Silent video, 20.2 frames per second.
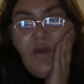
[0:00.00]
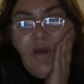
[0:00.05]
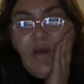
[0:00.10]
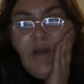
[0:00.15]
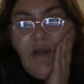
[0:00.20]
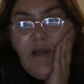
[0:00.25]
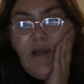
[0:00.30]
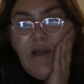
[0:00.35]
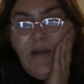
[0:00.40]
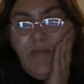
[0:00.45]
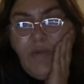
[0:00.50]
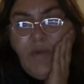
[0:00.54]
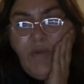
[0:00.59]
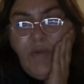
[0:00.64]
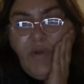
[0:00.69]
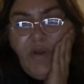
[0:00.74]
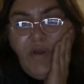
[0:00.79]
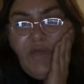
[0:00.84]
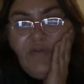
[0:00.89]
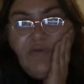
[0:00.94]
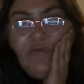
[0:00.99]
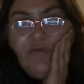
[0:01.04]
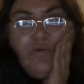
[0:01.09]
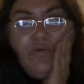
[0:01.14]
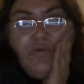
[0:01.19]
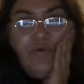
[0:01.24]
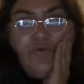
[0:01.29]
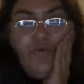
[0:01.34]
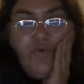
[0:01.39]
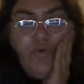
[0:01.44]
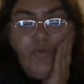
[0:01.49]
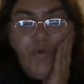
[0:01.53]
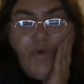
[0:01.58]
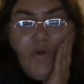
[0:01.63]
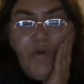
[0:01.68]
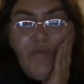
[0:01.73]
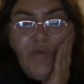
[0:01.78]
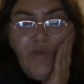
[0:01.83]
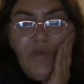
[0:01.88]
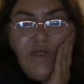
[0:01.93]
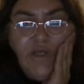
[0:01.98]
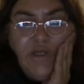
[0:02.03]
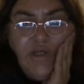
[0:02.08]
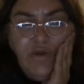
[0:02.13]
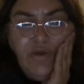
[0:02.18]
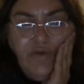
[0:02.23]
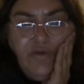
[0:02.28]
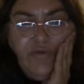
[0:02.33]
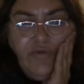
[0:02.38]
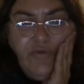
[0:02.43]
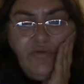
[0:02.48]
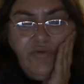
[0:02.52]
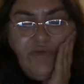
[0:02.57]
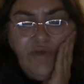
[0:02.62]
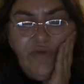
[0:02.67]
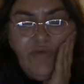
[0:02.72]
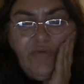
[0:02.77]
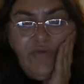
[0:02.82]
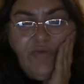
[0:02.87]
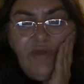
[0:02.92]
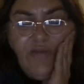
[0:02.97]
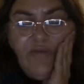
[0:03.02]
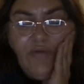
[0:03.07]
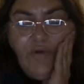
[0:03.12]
I believe it's called trauma amnesia, and I still suffer that.